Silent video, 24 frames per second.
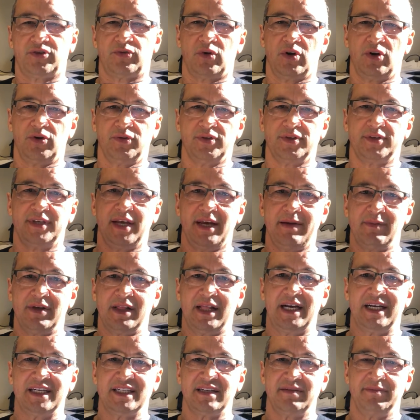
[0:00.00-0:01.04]
they're all in the same
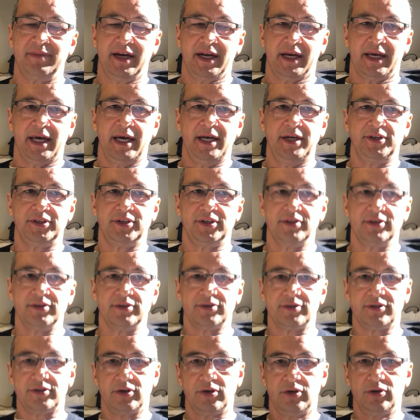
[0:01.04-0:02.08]
class of medications,
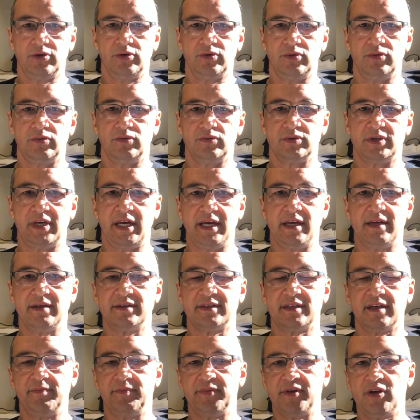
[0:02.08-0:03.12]
so taking
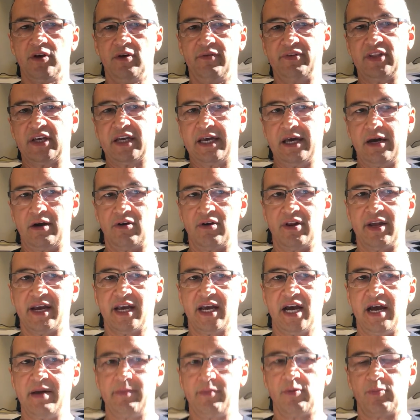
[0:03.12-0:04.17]
something over the counter like
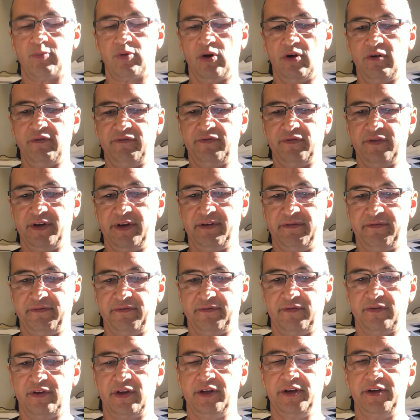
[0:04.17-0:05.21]
ibuprofen, if
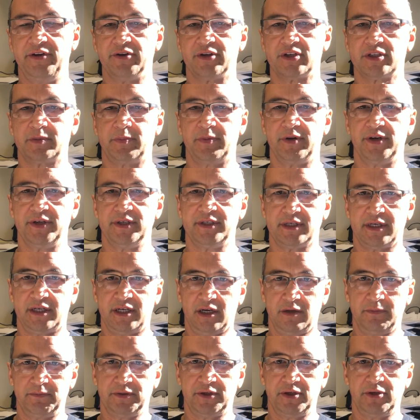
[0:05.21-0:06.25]
in your experience it
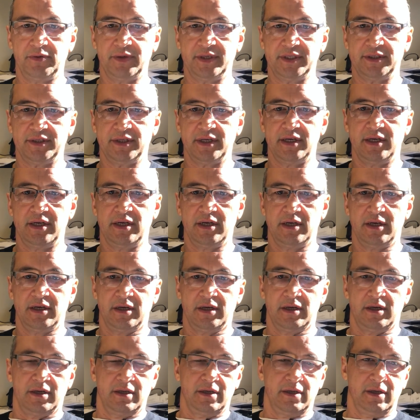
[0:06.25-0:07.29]
helps you, is
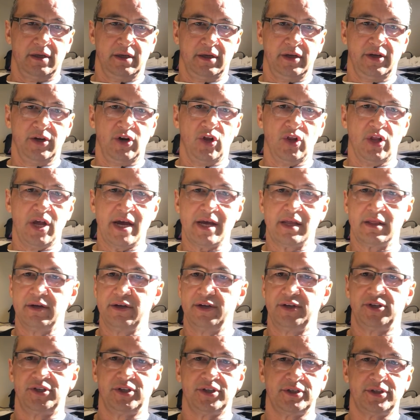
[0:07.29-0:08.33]
in all
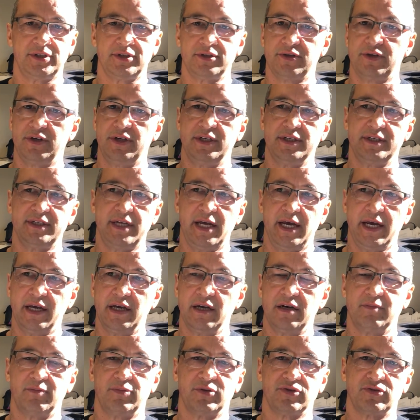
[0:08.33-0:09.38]
likelihood just as good as
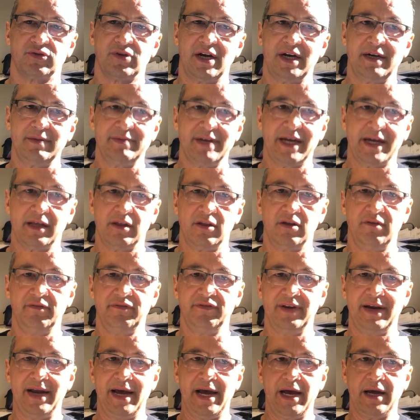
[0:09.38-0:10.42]
taking a prescribed
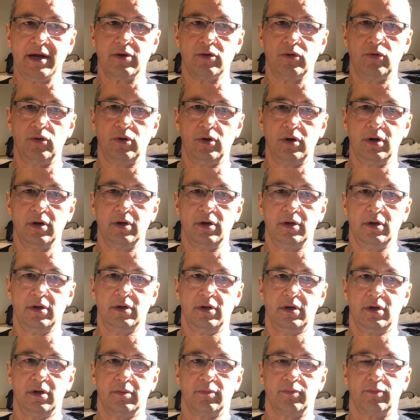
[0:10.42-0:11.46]
diclofenac or
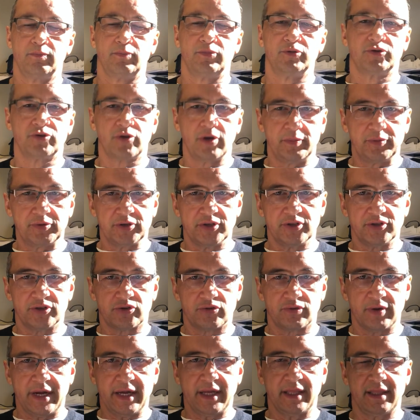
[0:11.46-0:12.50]
prescription
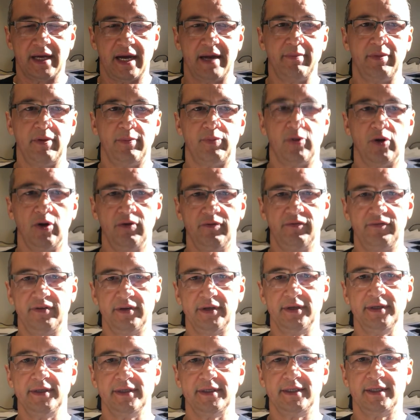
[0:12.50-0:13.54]
strength ibuprofen.